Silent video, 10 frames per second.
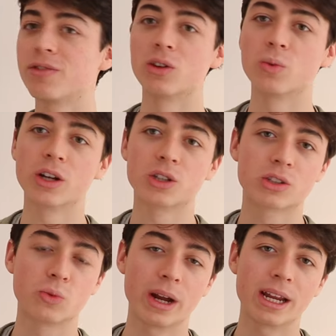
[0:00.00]
that we are
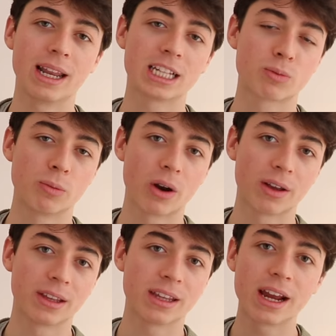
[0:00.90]
just way less
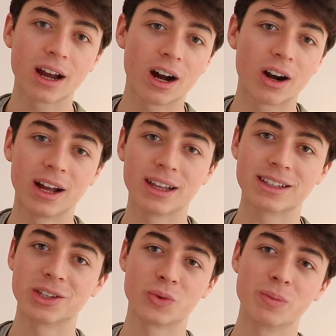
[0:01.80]
prepared than they are and
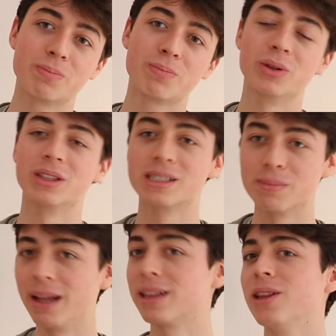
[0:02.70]
that we put this
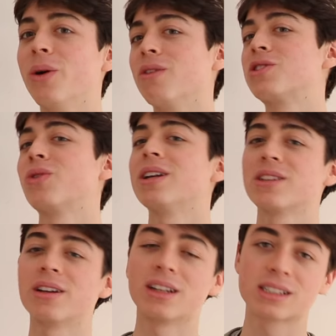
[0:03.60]
mental load of
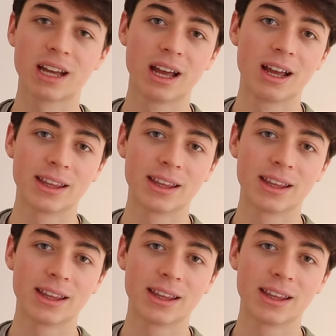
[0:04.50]
stress on us